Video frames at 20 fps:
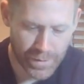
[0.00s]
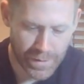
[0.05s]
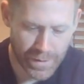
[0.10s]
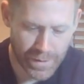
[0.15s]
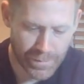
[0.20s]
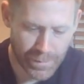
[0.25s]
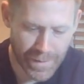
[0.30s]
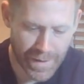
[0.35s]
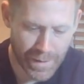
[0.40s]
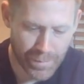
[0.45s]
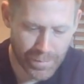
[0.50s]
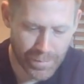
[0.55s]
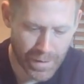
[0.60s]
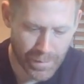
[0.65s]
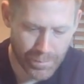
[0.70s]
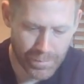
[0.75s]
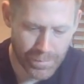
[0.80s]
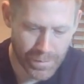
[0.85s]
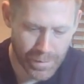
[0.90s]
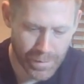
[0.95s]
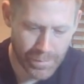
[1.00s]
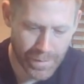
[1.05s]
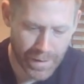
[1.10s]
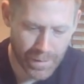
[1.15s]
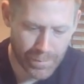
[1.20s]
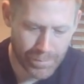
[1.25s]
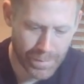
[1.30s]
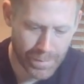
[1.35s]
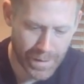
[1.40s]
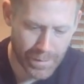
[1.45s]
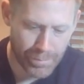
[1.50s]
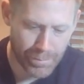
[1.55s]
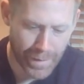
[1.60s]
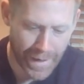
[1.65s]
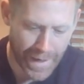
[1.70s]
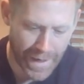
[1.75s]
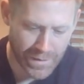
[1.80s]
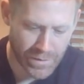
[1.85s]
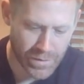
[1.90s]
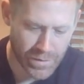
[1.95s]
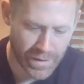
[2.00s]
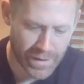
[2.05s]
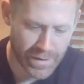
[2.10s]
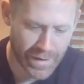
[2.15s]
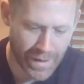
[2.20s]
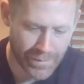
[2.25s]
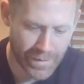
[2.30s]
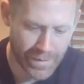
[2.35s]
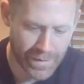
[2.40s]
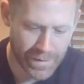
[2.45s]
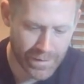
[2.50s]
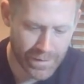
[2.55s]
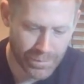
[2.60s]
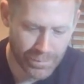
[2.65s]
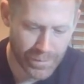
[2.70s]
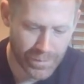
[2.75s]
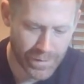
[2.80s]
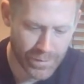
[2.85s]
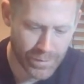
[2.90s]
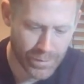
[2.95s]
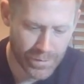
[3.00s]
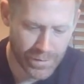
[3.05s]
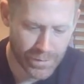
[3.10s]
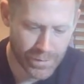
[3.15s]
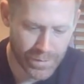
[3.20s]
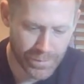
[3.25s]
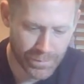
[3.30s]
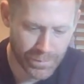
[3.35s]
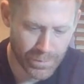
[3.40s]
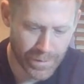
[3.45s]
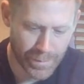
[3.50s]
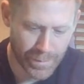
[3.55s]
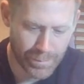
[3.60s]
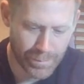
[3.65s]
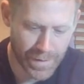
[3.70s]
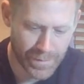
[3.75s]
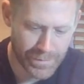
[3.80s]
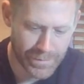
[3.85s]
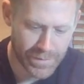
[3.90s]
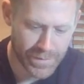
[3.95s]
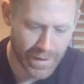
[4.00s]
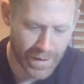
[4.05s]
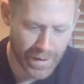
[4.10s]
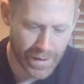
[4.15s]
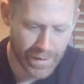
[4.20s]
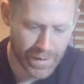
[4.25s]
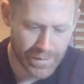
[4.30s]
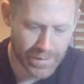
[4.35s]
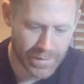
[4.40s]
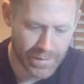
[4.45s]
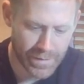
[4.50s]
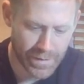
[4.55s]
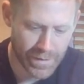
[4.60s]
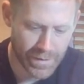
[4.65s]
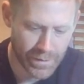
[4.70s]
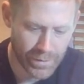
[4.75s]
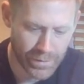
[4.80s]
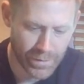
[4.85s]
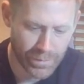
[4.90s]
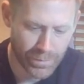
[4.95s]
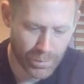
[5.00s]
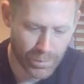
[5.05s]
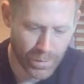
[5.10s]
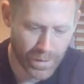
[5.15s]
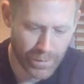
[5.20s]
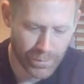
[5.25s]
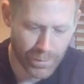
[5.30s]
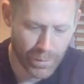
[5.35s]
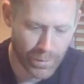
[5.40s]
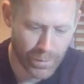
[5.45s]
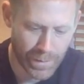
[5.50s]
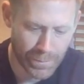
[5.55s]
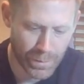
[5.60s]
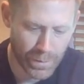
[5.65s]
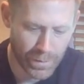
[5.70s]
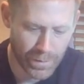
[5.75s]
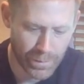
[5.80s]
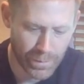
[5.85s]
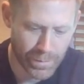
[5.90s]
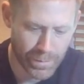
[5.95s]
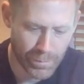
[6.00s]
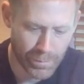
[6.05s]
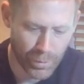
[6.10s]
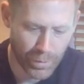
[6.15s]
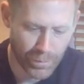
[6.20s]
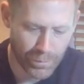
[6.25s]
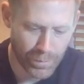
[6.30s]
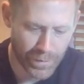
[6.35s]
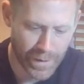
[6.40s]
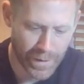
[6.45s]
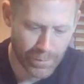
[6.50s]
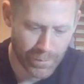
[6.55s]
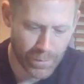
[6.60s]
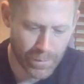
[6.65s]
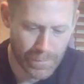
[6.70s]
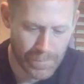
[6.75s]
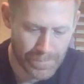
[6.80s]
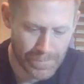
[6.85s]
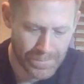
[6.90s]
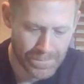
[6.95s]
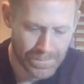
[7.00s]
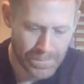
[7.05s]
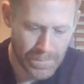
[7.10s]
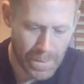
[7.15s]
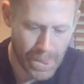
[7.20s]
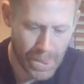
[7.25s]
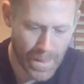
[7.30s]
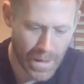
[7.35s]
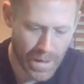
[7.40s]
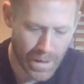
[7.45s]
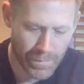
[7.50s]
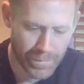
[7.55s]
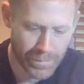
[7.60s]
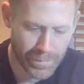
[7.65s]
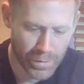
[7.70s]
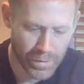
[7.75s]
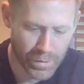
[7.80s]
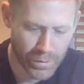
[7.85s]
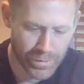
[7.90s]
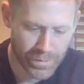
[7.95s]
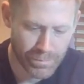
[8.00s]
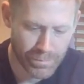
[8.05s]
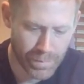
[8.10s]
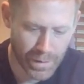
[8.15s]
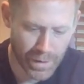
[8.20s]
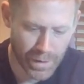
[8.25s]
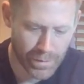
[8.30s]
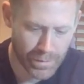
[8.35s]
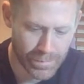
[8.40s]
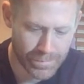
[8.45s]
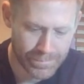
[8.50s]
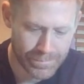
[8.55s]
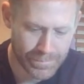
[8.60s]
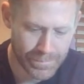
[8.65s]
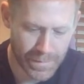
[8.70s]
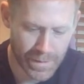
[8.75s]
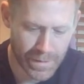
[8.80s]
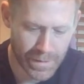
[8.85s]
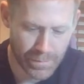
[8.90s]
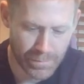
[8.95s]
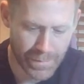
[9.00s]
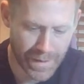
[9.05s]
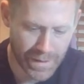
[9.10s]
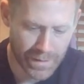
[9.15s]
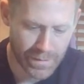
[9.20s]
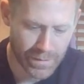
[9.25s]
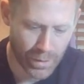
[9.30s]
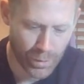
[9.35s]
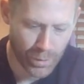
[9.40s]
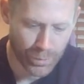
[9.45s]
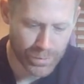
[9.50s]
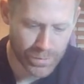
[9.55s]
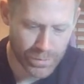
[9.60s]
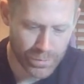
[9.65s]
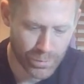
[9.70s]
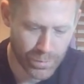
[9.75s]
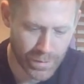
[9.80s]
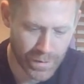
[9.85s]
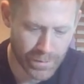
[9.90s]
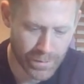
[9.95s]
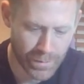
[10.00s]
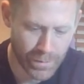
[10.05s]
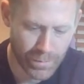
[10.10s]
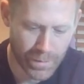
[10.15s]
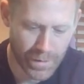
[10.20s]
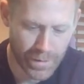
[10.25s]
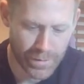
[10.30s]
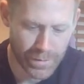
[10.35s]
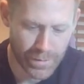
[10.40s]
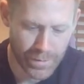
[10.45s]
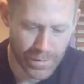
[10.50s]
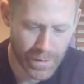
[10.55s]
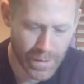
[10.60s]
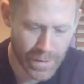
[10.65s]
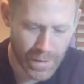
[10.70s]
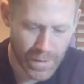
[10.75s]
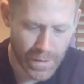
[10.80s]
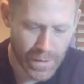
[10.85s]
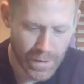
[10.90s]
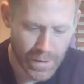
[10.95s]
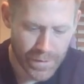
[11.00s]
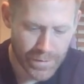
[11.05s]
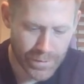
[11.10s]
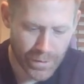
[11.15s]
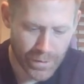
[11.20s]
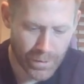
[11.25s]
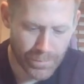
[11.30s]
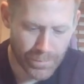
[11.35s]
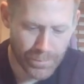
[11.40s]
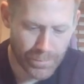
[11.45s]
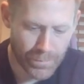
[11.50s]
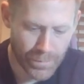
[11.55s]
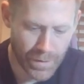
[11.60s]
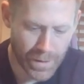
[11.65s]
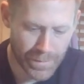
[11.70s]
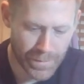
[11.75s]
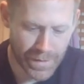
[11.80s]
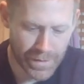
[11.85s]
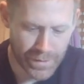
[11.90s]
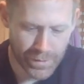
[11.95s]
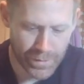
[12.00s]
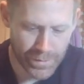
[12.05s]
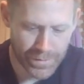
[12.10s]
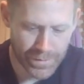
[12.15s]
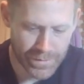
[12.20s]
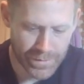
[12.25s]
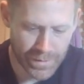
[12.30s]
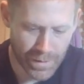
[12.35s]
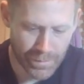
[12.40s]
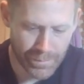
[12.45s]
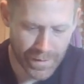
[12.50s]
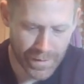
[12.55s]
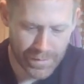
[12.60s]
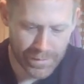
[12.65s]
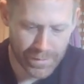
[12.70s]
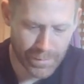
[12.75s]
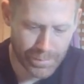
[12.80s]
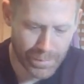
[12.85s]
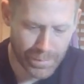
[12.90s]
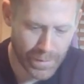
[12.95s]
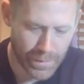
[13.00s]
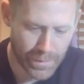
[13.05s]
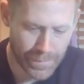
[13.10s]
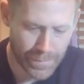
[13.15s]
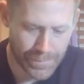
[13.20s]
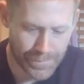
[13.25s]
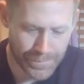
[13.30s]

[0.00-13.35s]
And if you make a big batch, you can have that in the freezer and use it for like beef steaks. You can use it for whatever you want to put a little bit more flavor. If you're using butter, make toast or whatever you want to do. So what I'm going to do is it's all mixed up here.